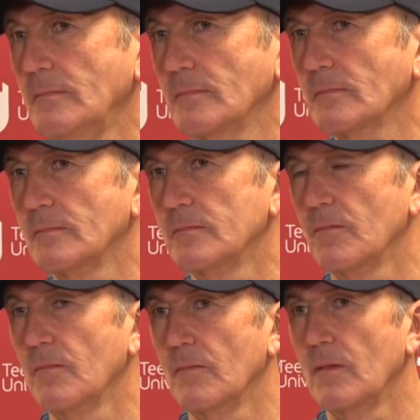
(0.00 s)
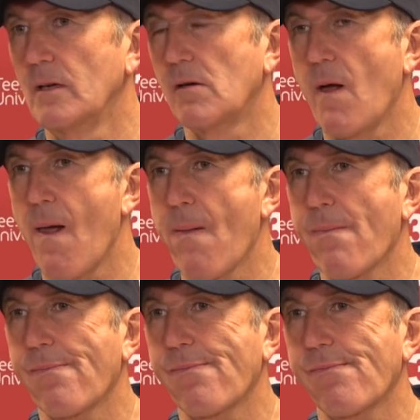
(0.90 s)
And just a word
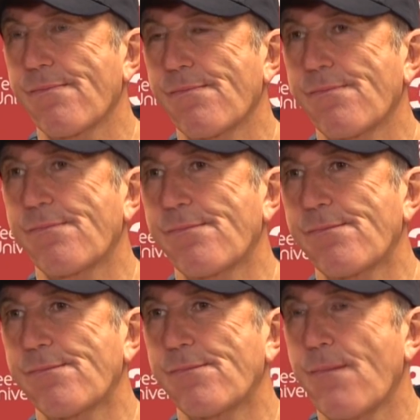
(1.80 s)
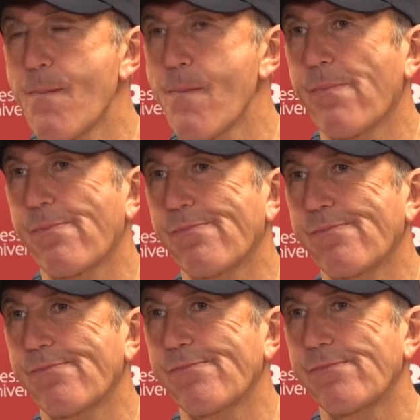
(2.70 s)
on Swansea. Obviously, a lot of the
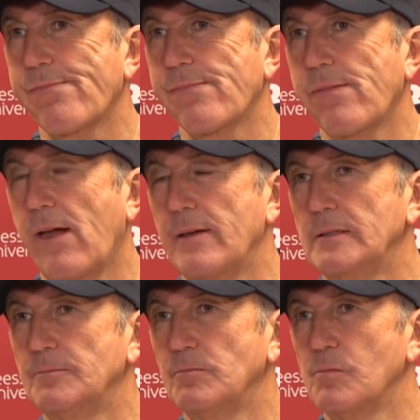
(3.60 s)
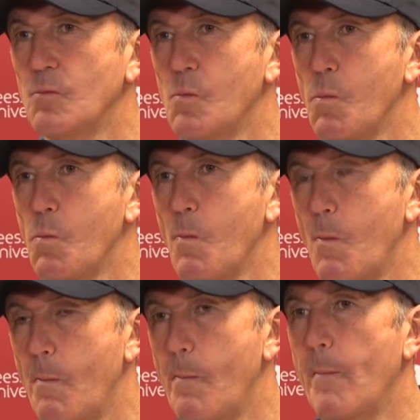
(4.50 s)
sort of bigger name players moved on
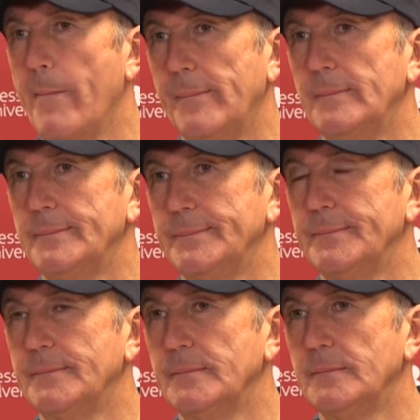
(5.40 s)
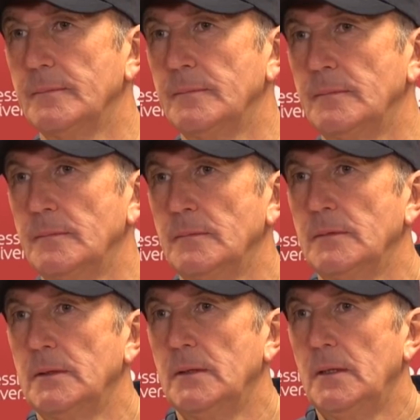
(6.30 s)
after the relegation, but they've still got a really good
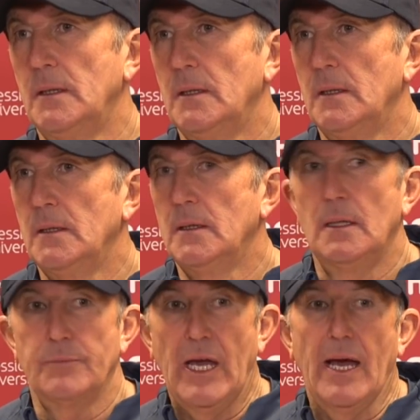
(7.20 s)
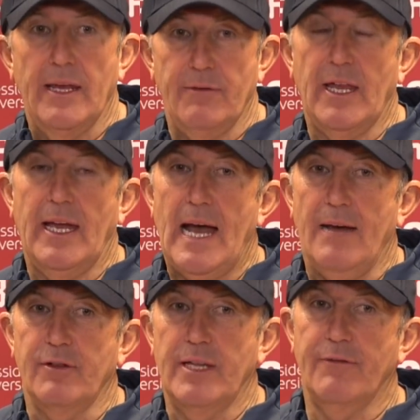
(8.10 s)
squad. Yeah, they
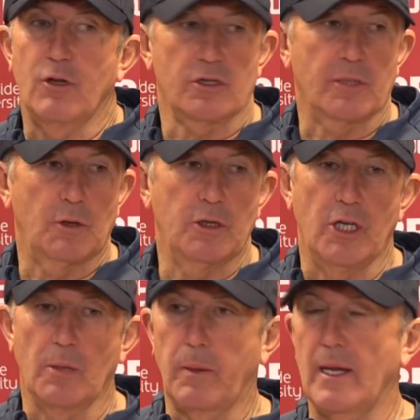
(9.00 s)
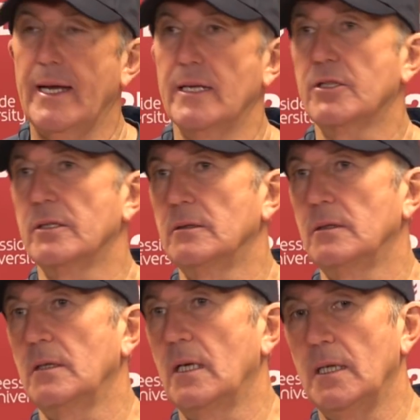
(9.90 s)
have, and they've got some good young players, and